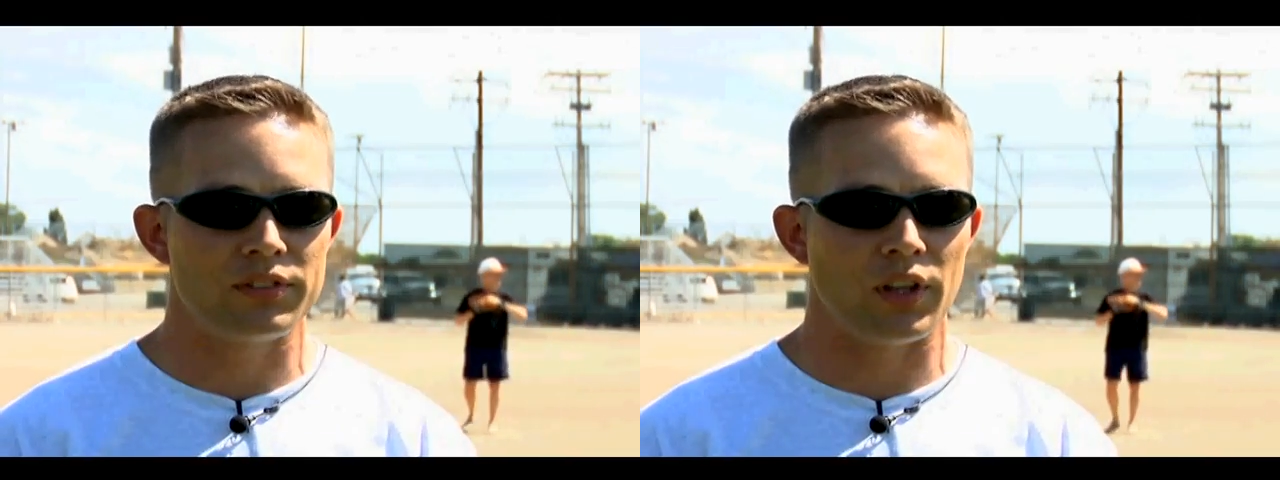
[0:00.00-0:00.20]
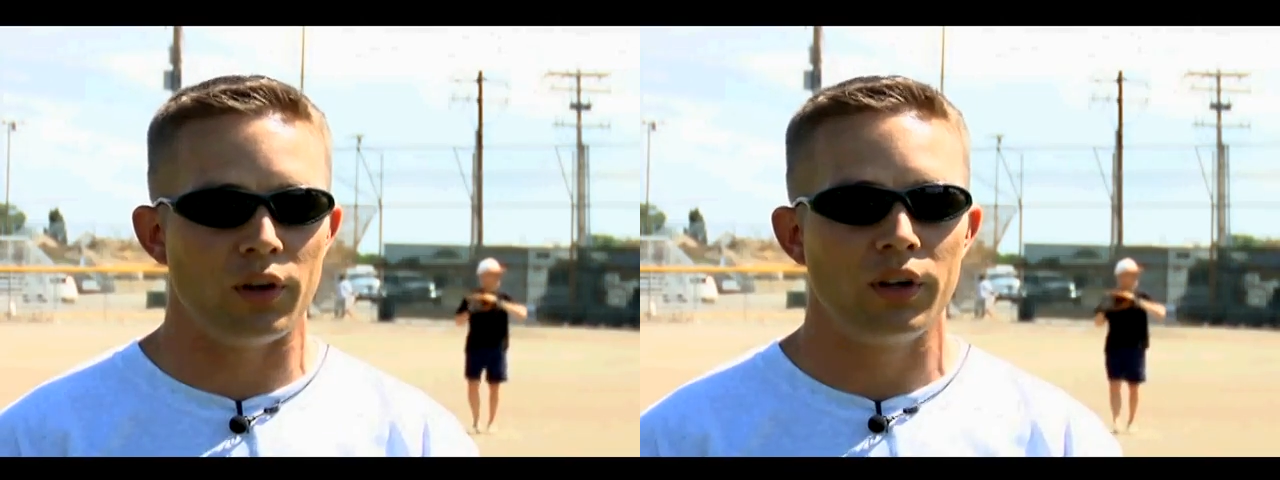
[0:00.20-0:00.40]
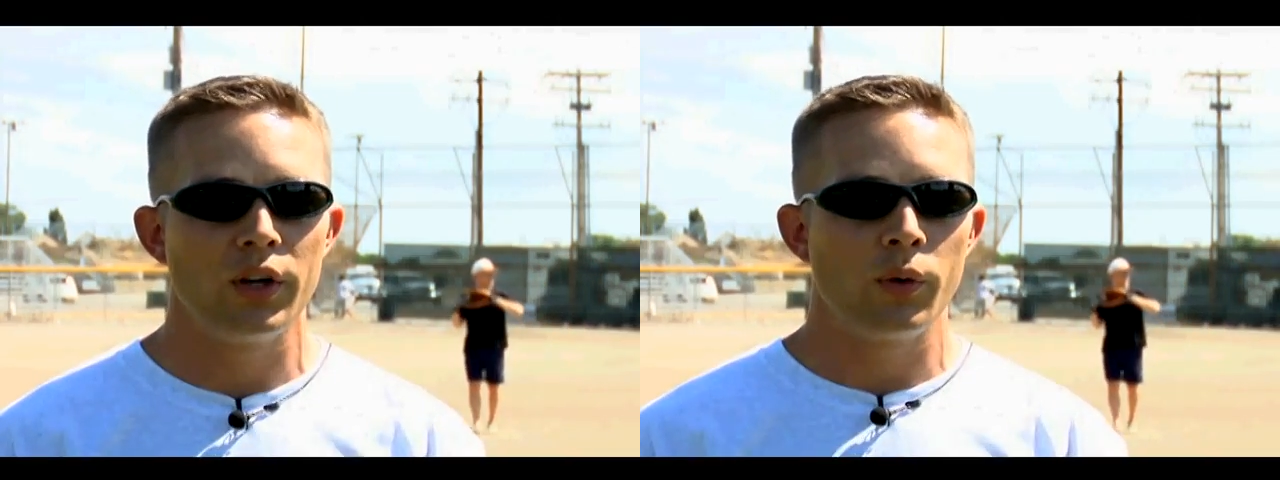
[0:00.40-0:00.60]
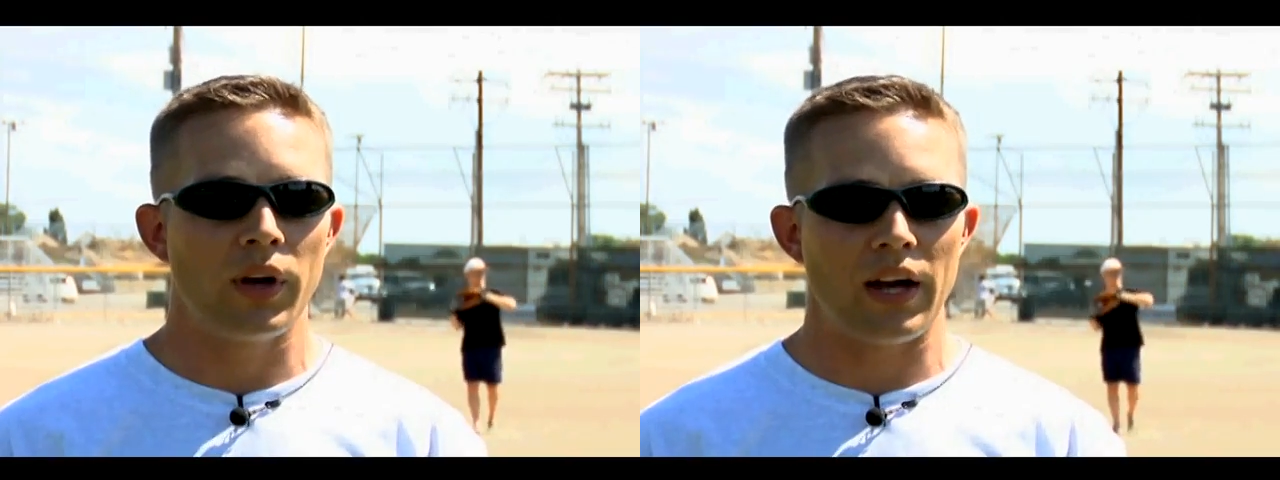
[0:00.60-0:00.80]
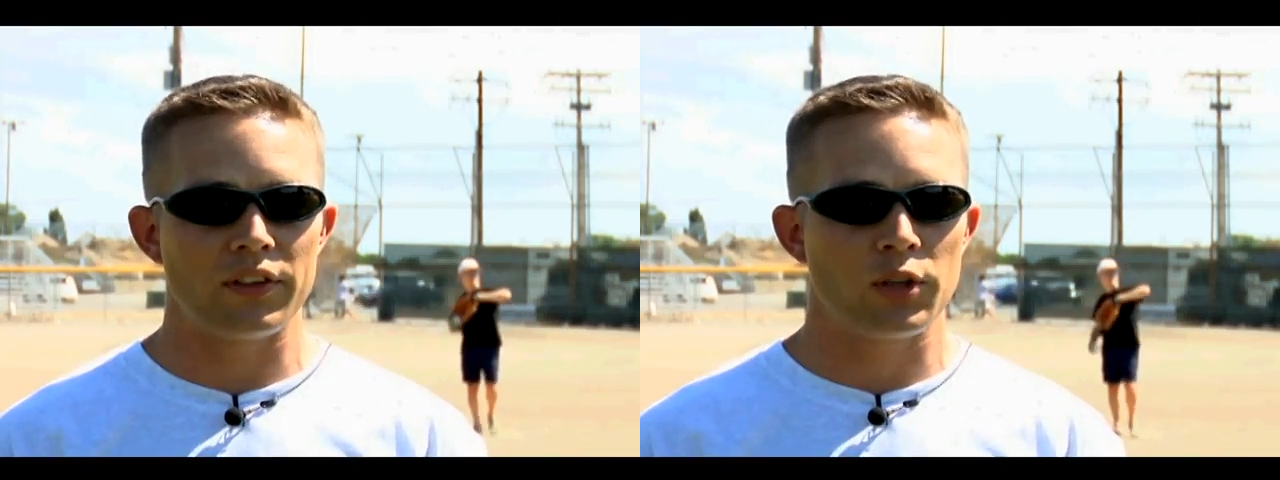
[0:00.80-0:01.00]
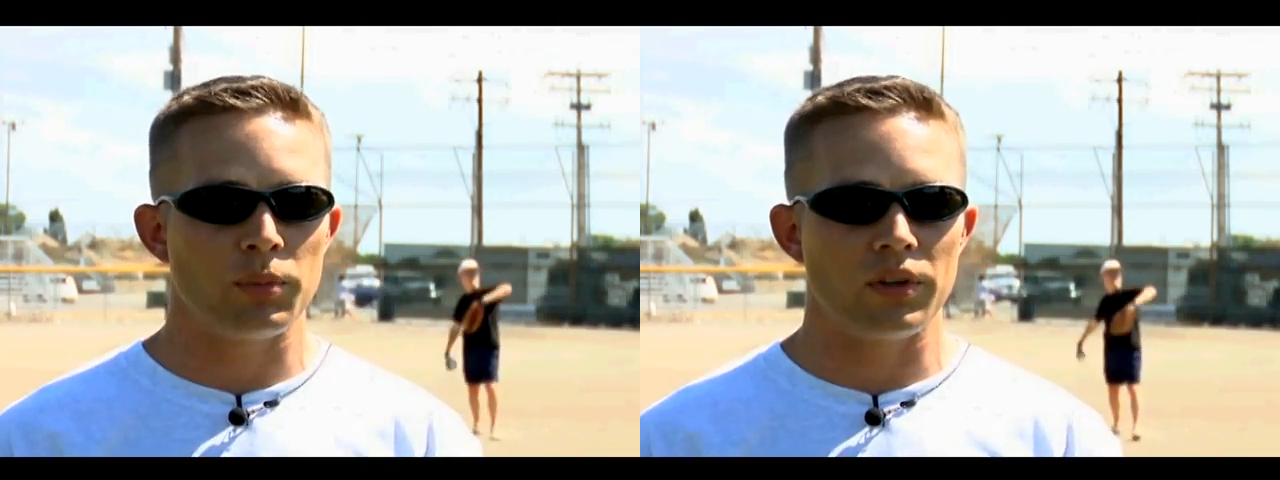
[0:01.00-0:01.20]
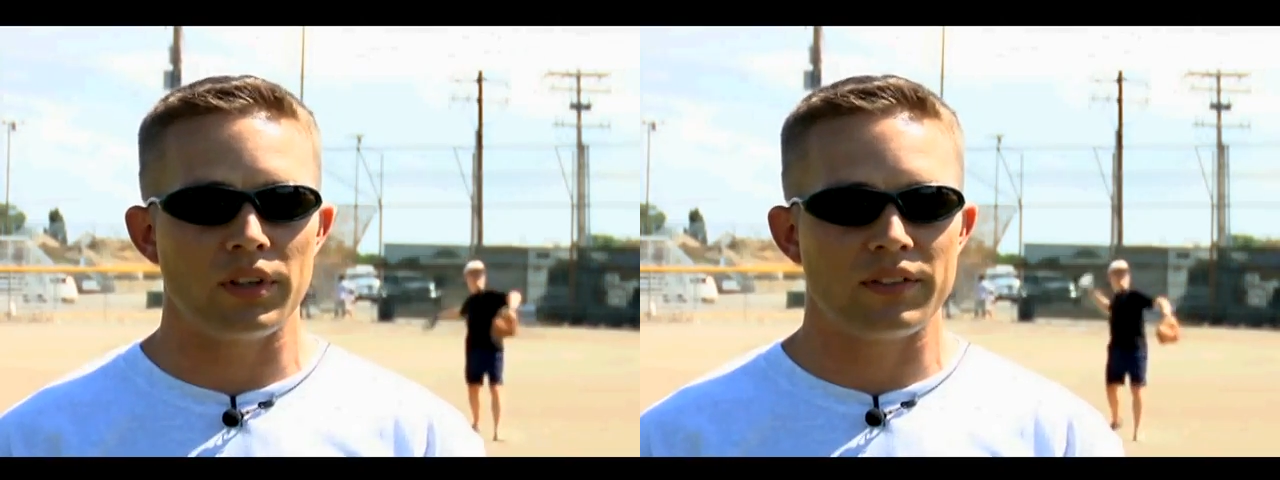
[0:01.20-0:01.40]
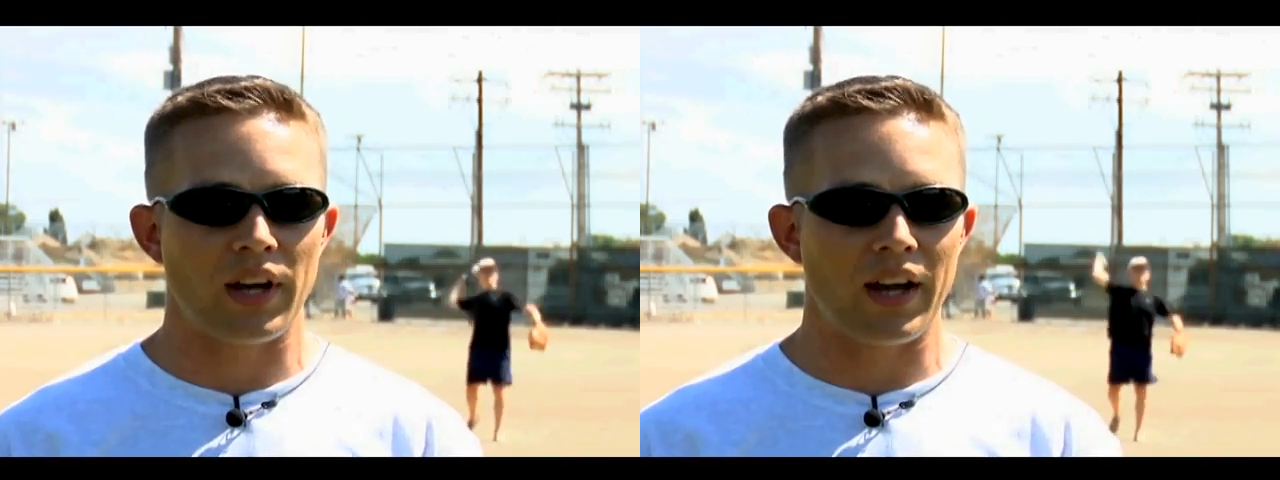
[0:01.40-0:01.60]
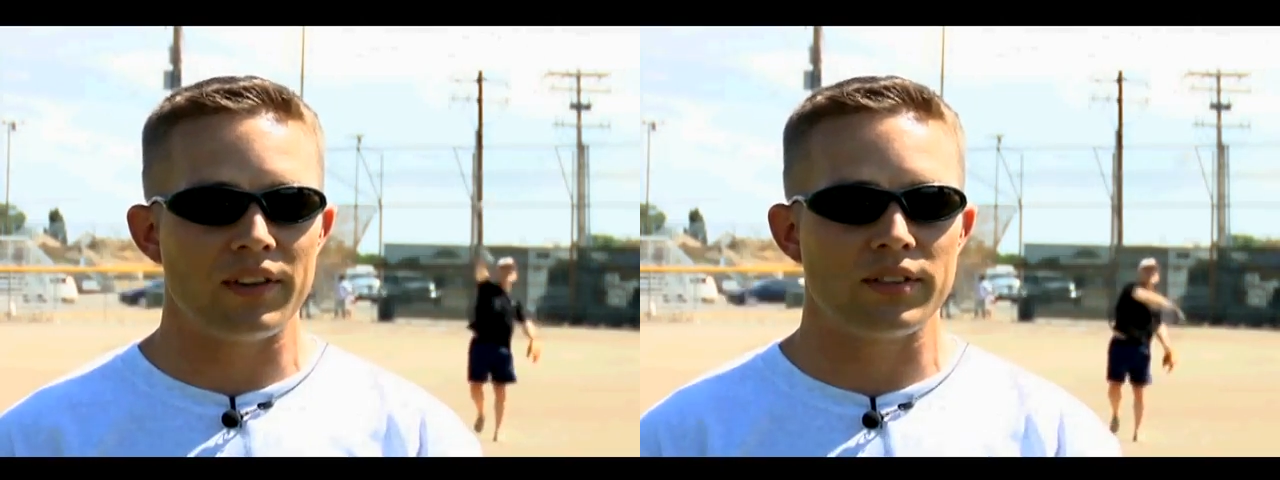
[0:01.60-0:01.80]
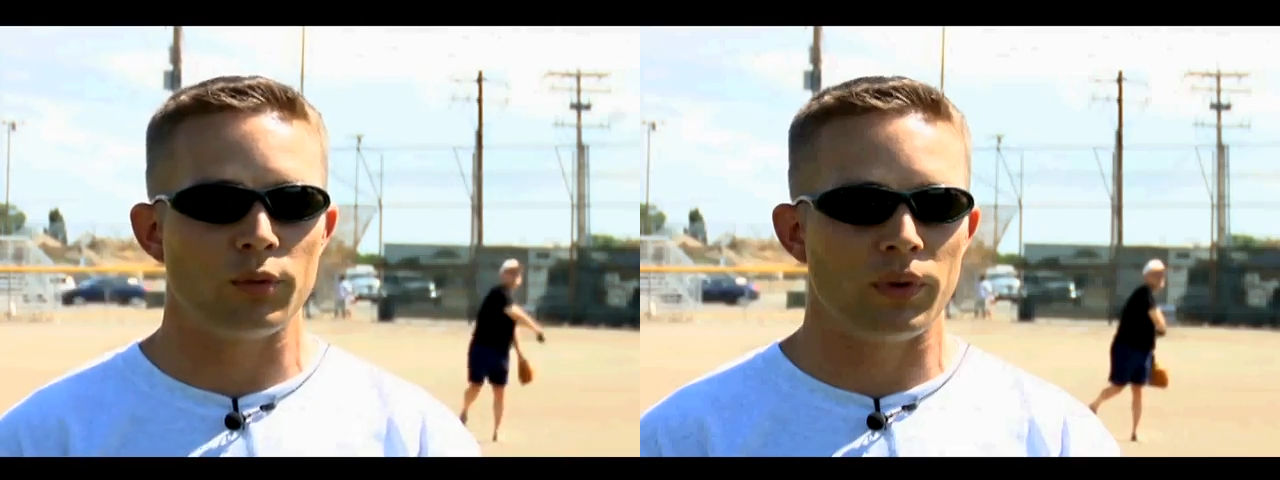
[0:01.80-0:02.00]
So we had the community
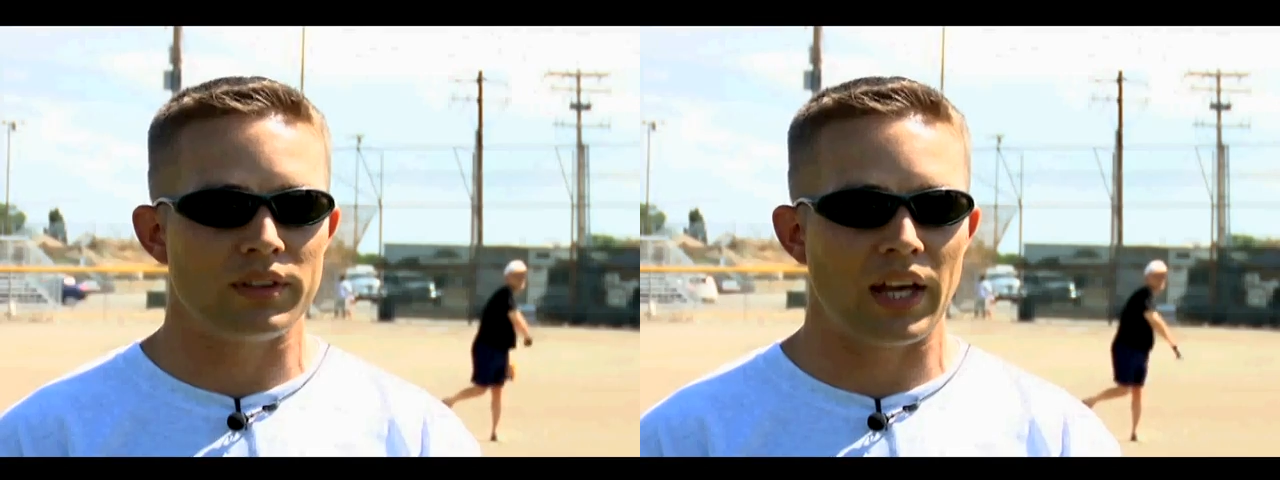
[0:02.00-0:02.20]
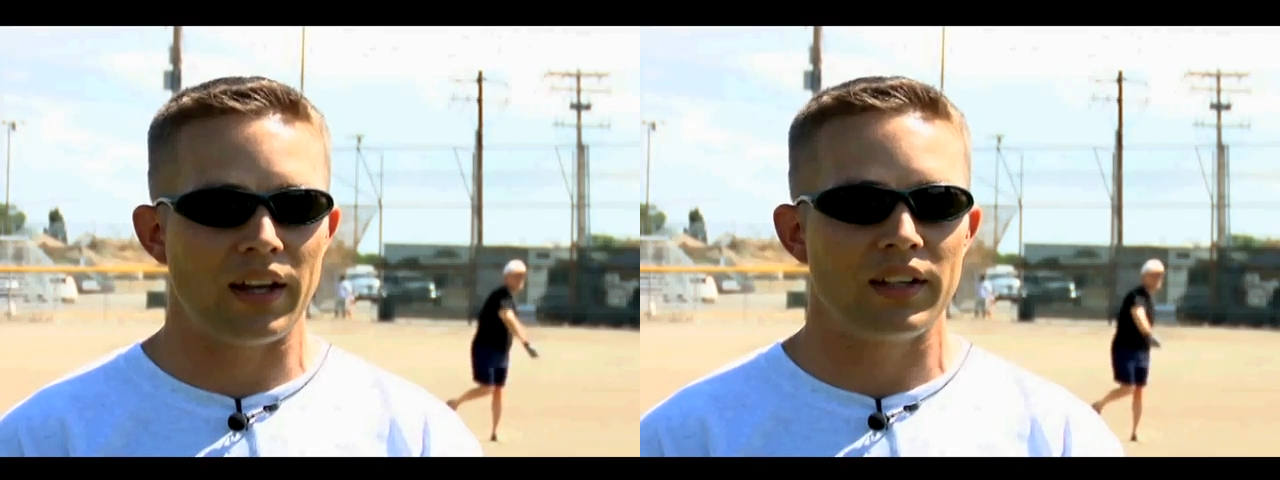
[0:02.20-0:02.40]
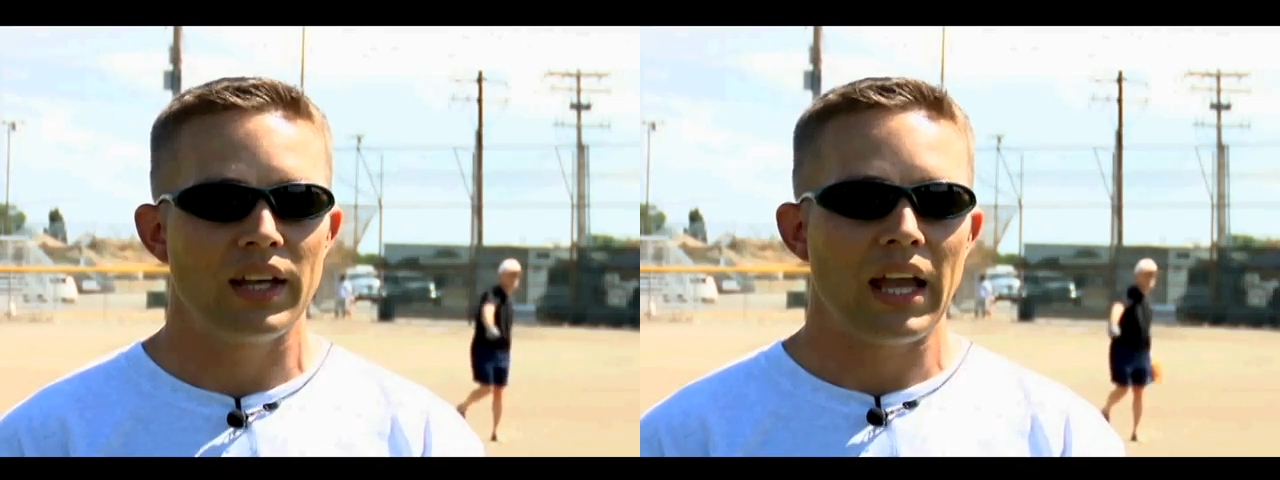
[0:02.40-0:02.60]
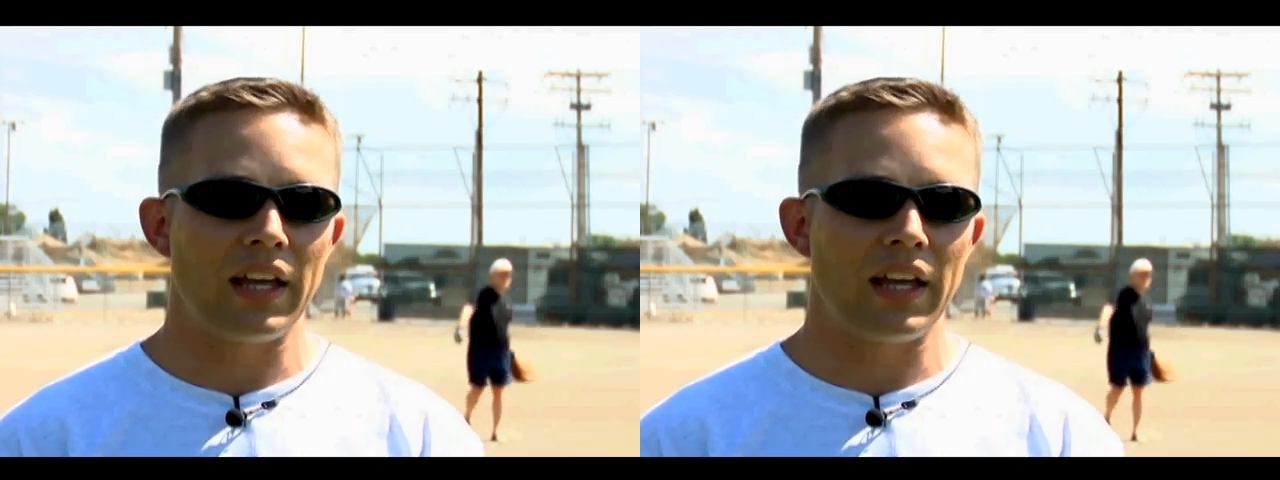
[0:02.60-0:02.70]
ties in with that